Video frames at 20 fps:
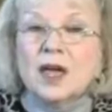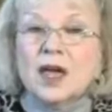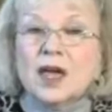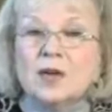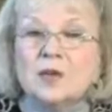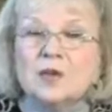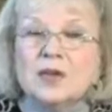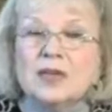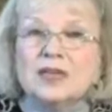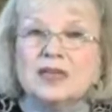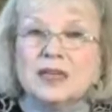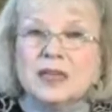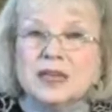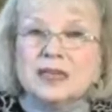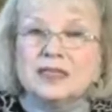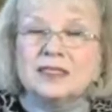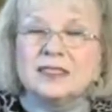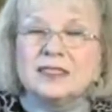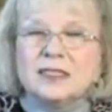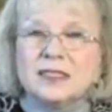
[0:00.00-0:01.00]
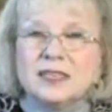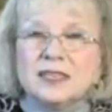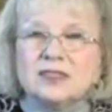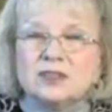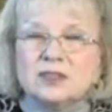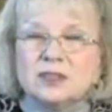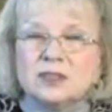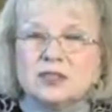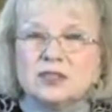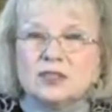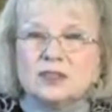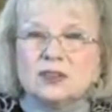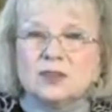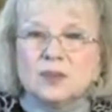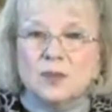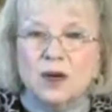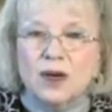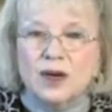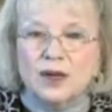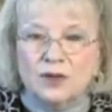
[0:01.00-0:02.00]
and we need to teach this to
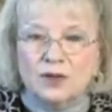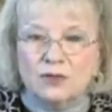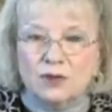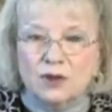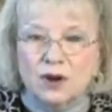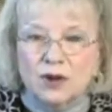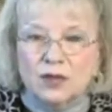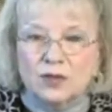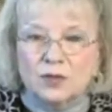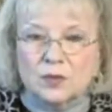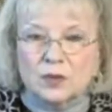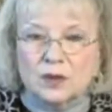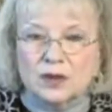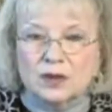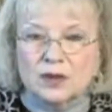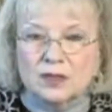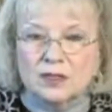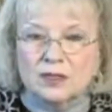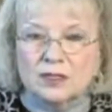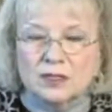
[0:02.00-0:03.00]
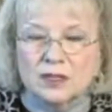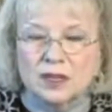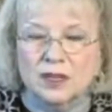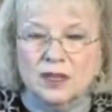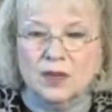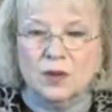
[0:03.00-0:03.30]
the body of Christ because